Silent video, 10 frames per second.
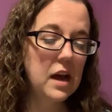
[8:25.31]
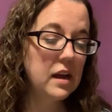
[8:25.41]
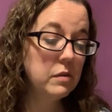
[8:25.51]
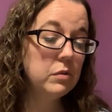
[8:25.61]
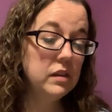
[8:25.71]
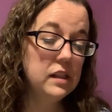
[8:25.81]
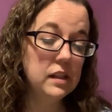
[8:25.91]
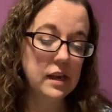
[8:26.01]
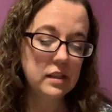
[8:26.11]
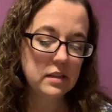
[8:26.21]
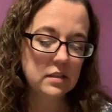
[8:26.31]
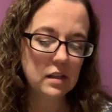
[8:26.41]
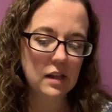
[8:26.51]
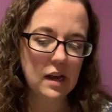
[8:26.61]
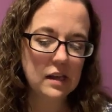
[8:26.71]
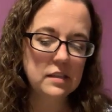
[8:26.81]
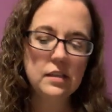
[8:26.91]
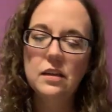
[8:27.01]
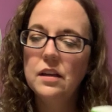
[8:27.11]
I really like this a lot.